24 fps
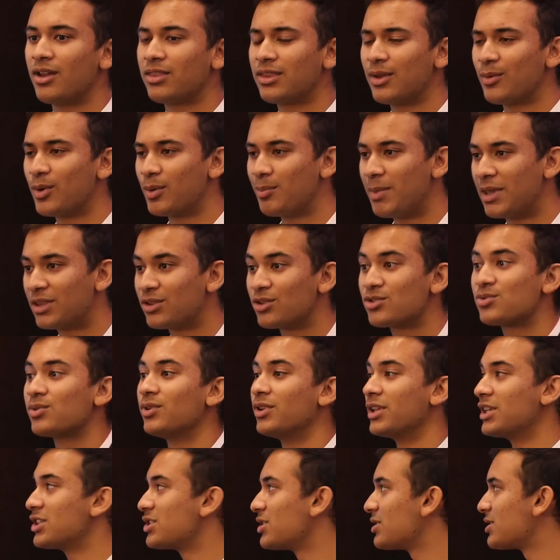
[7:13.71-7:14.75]
they would make those
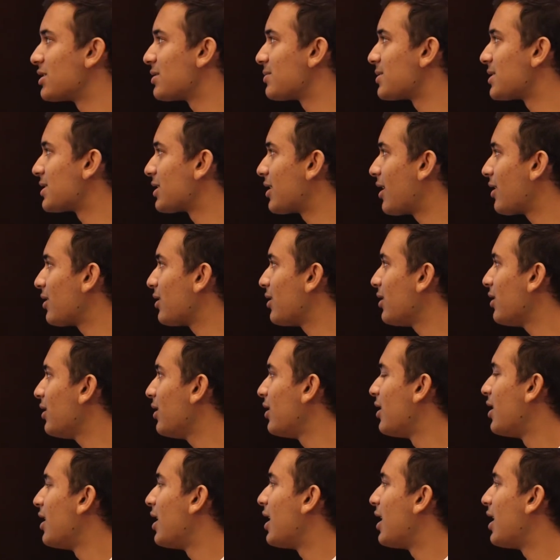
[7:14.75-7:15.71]
relationships together.